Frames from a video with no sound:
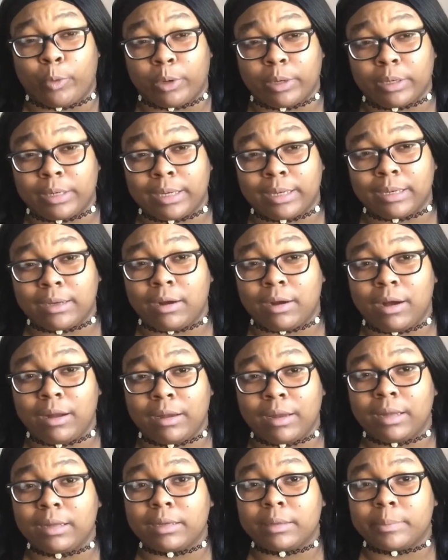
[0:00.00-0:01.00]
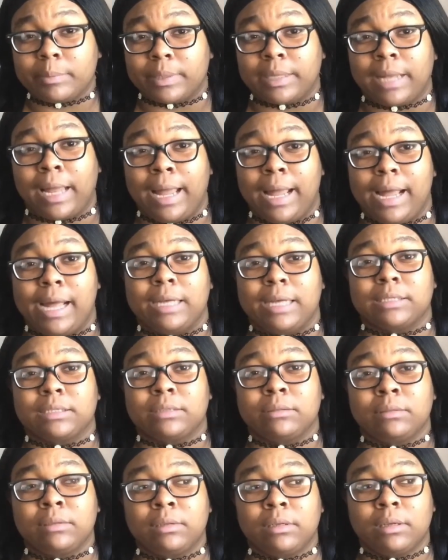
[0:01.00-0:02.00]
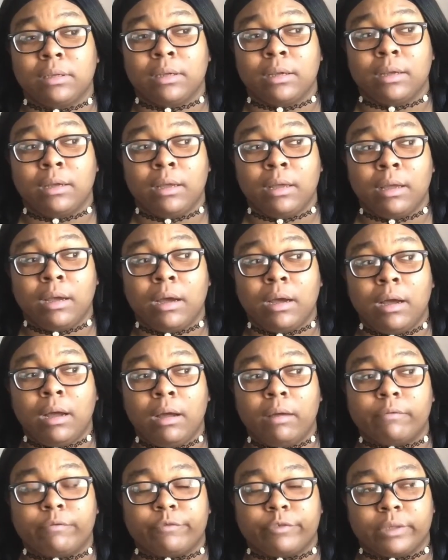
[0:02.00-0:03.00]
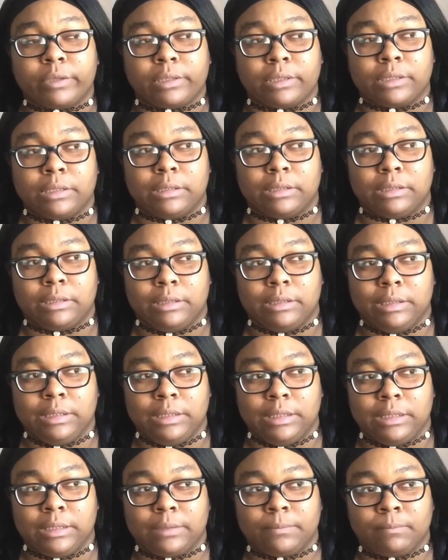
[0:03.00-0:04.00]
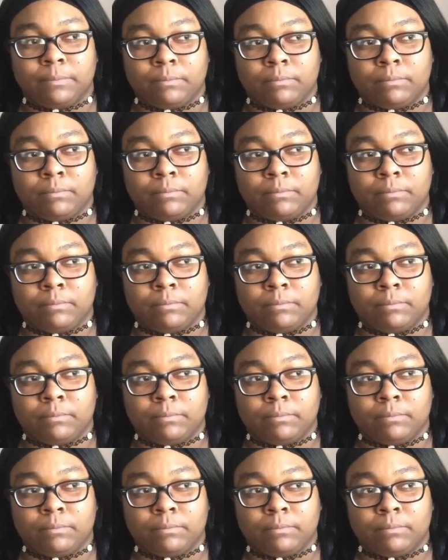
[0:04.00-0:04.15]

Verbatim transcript: working on it but not as frequently